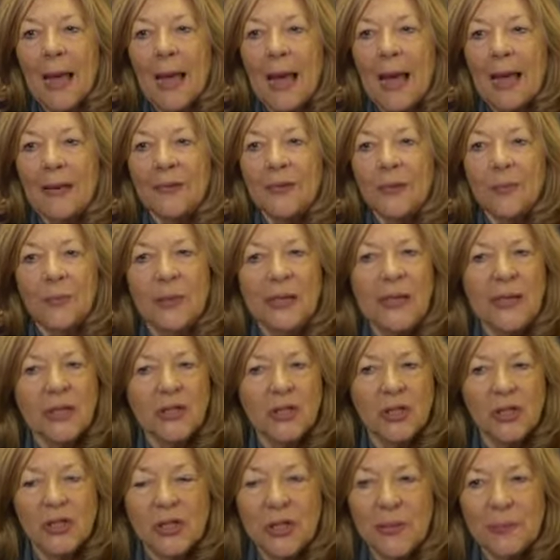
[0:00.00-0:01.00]
and the
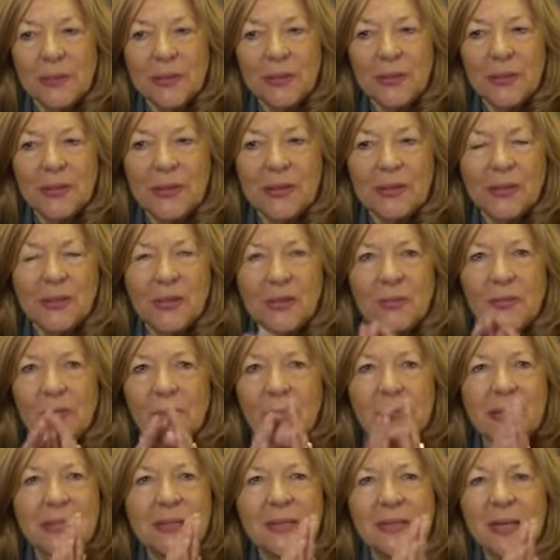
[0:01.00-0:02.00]
relationship between the two of
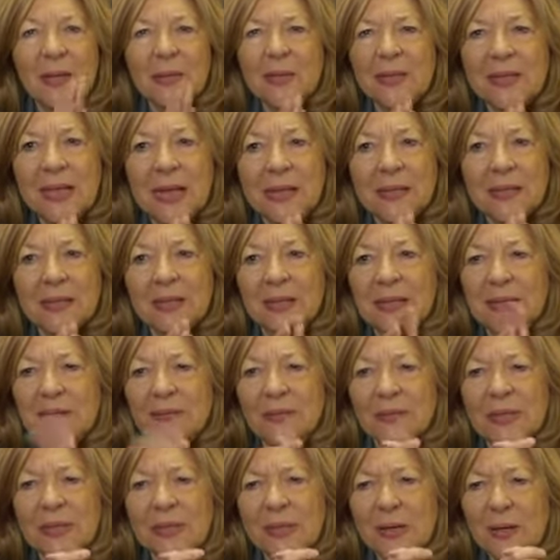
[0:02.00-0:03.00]
them is so
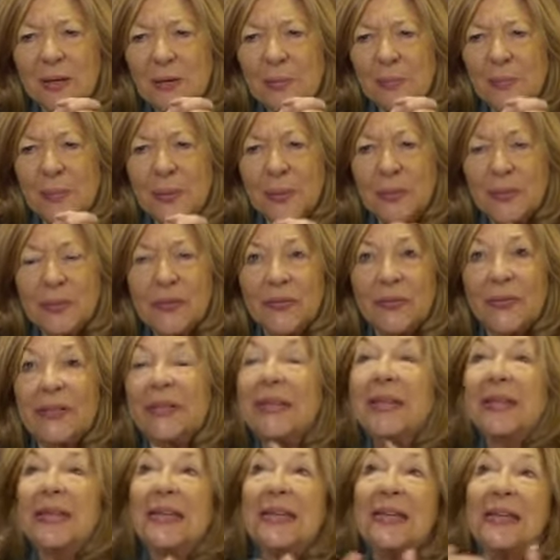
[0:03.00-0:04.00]
sensitive and so beautiful.
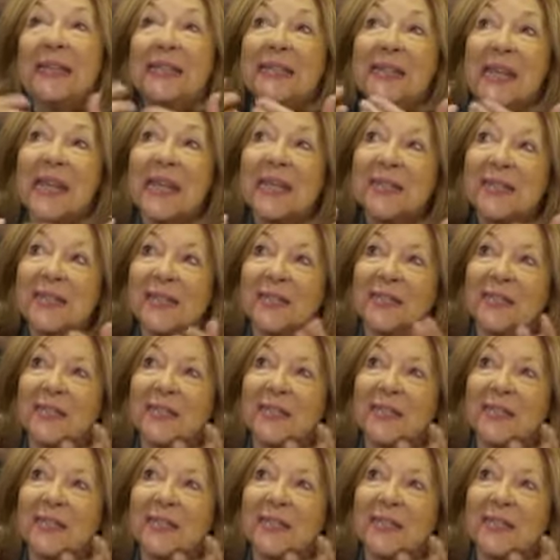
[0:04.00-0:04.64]
He takes her